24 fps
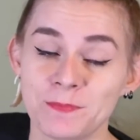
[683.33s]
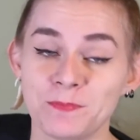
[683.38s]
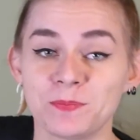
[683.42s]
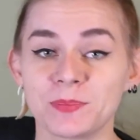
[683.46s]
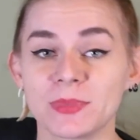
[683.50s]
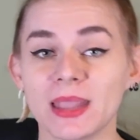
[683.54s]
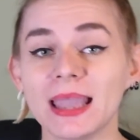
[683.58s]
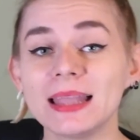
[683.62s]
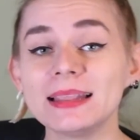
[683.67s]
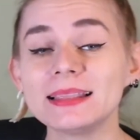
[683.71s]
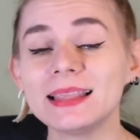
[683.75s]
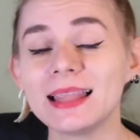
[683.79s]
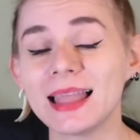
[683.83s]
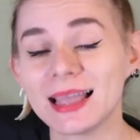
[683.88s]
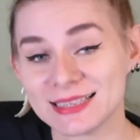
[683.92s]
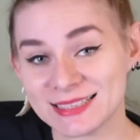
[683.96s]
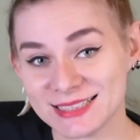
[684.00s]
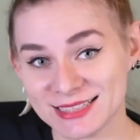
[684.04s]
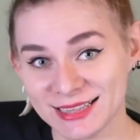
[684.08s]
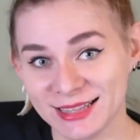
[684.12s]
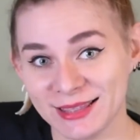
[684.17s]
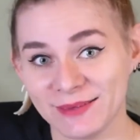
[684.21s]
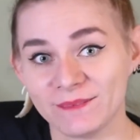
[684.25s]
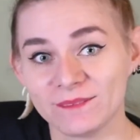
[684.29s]
And
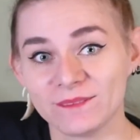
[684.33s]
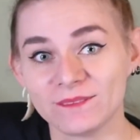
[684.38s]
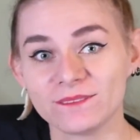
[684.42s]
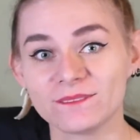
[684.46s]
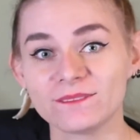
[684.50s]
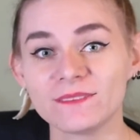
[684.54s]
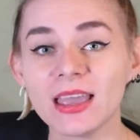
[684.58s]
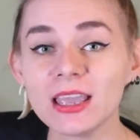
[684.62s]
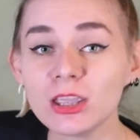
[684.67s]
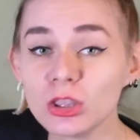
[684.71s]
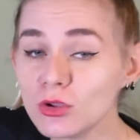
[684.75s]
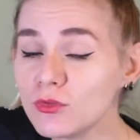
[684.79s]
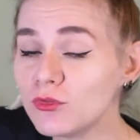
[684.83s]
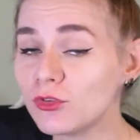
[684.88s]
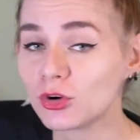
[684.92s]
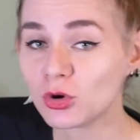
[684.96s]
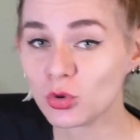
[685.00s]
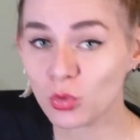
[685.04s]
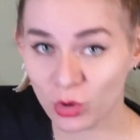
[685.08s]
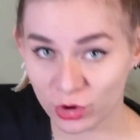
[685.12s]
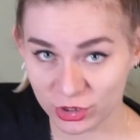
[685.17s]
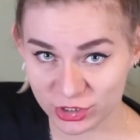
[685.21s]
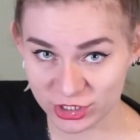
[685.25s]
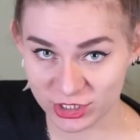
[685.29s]
lastly, thank you for
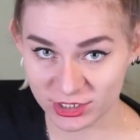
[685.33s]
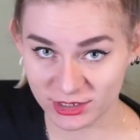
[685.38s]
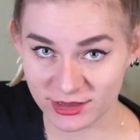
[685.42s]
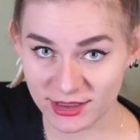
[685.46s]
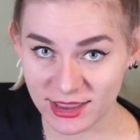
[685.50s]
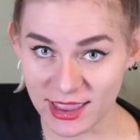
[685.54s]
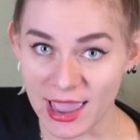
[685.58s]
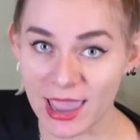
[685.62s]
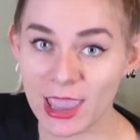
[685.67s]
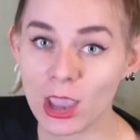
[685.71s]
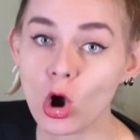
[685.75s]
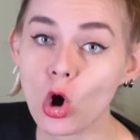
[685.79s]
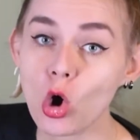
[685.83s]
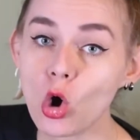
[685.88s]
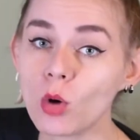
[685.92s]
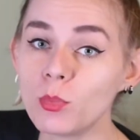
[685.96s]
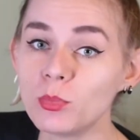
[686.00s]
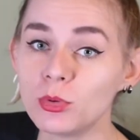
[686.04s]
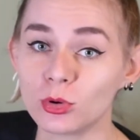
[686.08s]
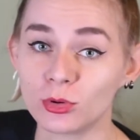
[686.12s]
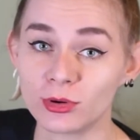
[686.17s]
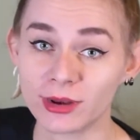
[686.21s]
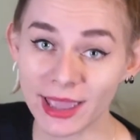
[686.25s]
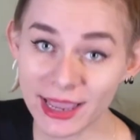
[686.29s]
watching. I hope
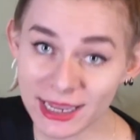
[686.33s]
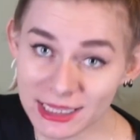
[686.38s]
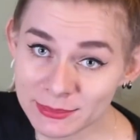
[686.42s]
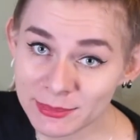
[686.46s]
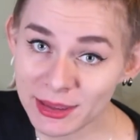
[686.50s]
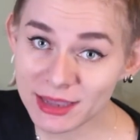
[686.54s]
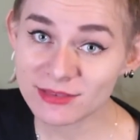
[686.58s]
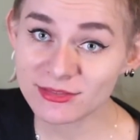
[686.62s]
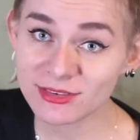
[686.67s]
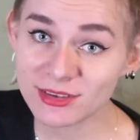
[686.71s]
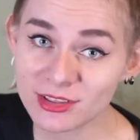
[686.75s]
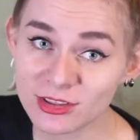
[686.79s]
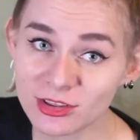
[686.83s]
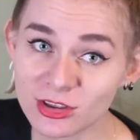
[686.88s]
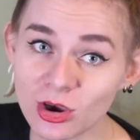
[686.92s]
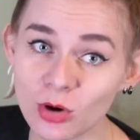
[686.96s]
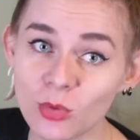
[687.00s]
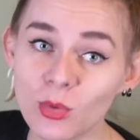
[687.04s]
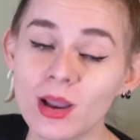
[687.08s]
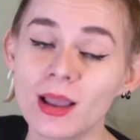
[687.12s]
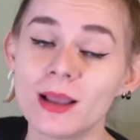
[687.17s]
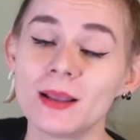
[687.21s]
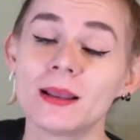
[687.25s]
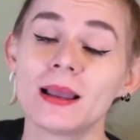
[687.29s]
you liked my
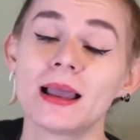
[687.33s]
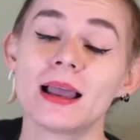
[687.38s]
video.